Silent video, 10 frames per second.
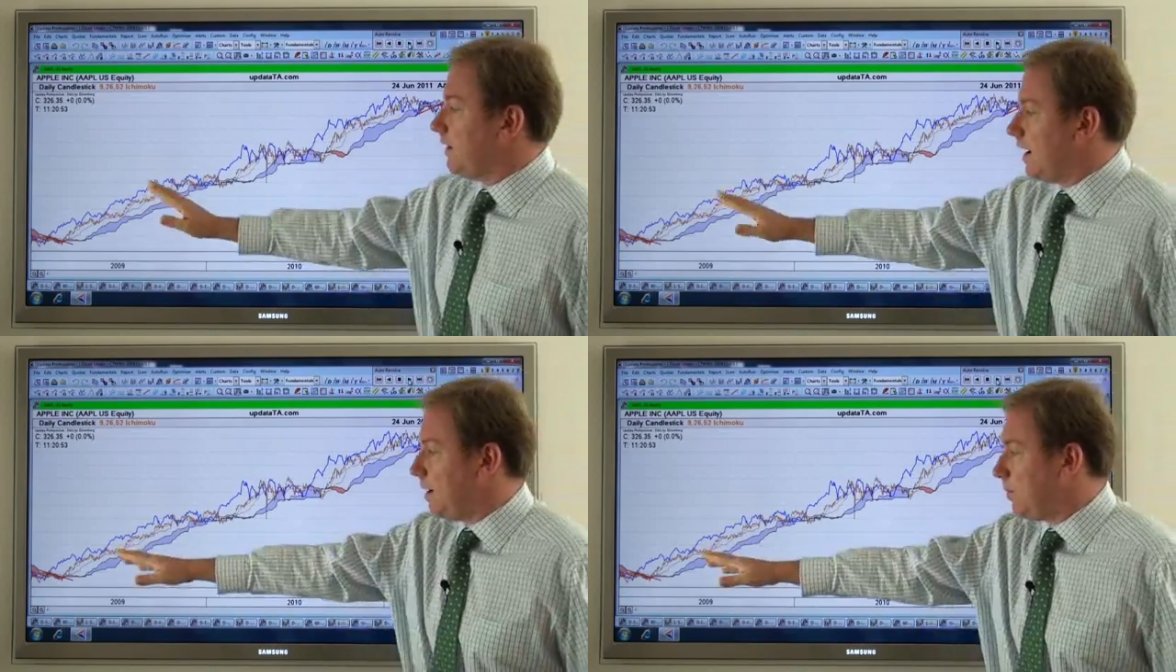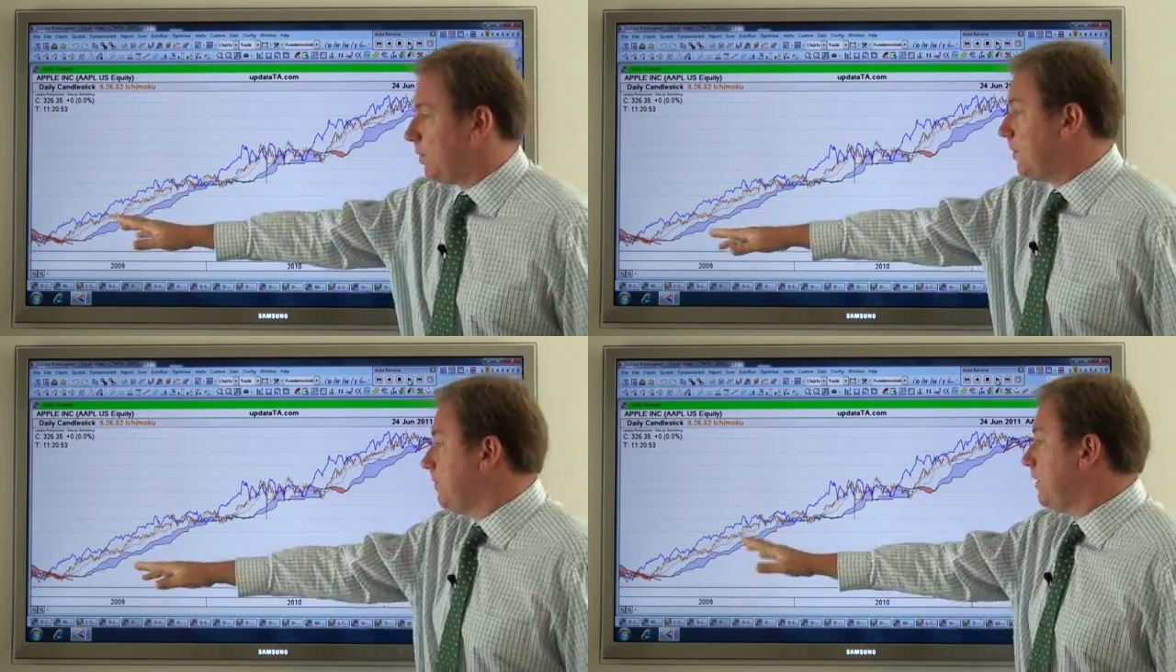
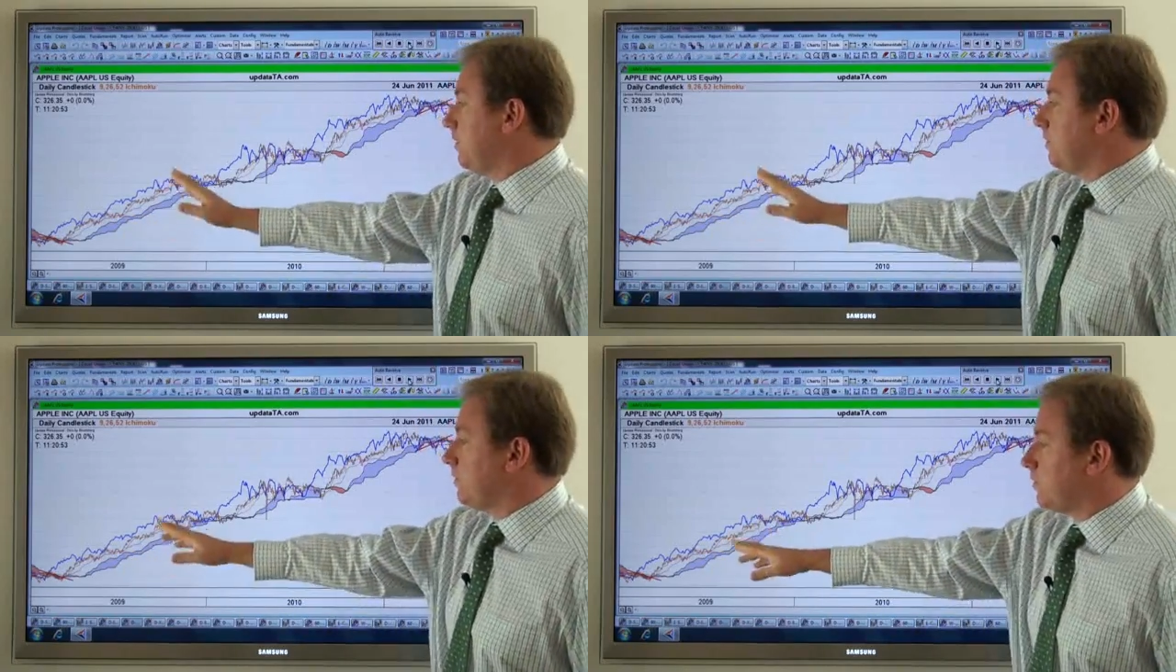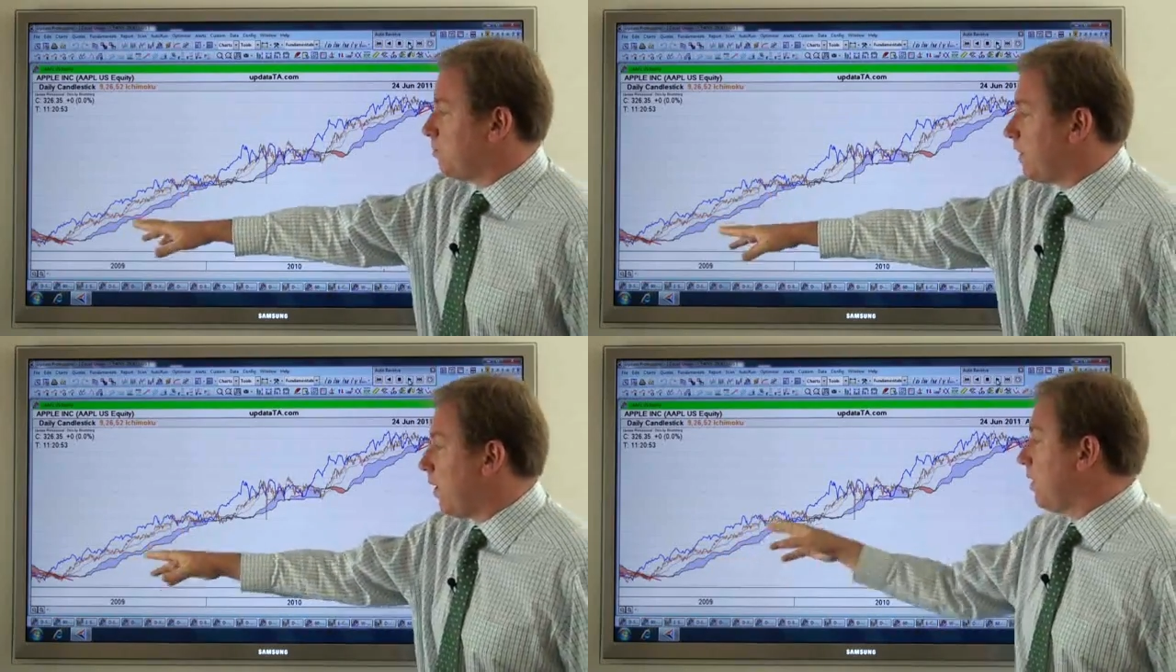Apple, the
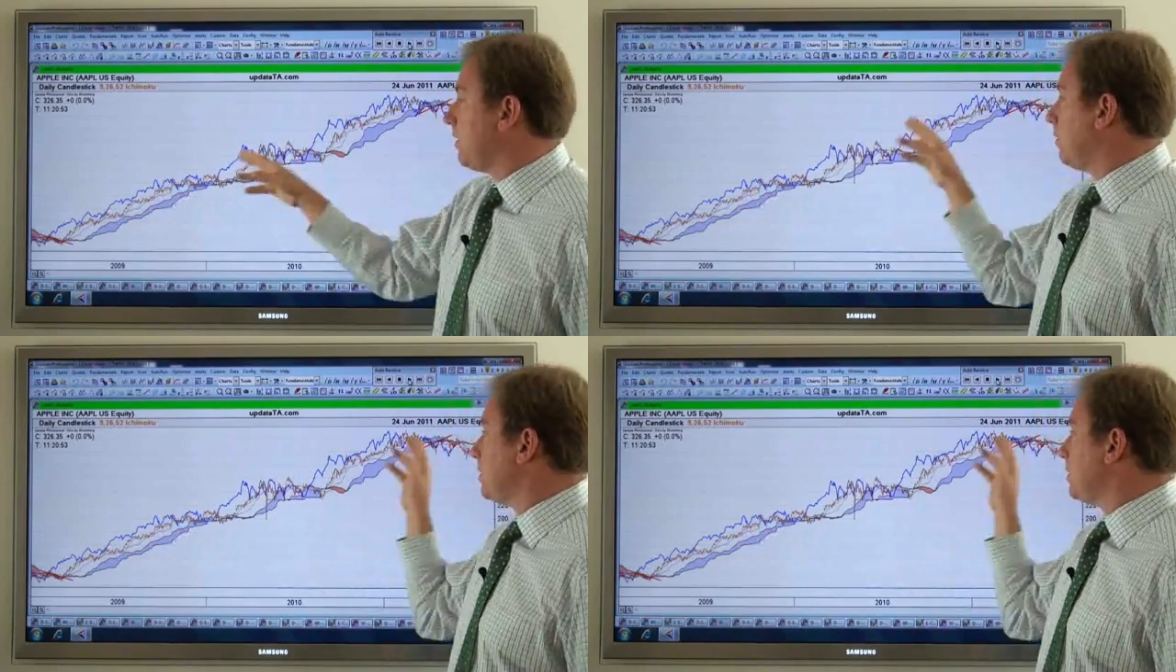bellwether we